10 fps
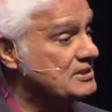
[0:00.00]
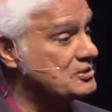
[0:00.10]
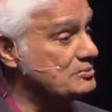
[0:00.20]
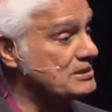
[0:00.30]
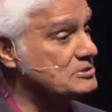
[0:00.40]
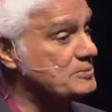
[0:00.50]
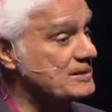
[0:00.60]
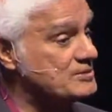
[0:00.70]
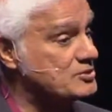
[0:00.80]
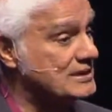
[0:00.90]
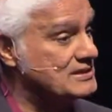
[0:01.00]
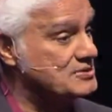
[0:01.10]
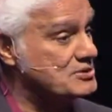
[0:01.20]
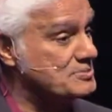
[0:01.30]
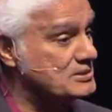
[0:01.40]
To multiplied
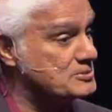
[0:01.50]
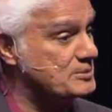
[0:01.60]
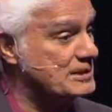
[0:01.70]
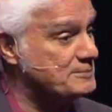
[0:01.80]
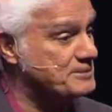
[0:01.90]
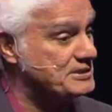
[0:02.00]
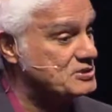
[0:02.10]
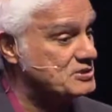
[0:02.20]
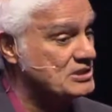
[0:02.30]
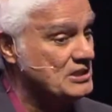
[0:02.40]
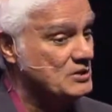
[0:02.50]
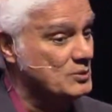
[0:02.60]
trials his multiplied peace.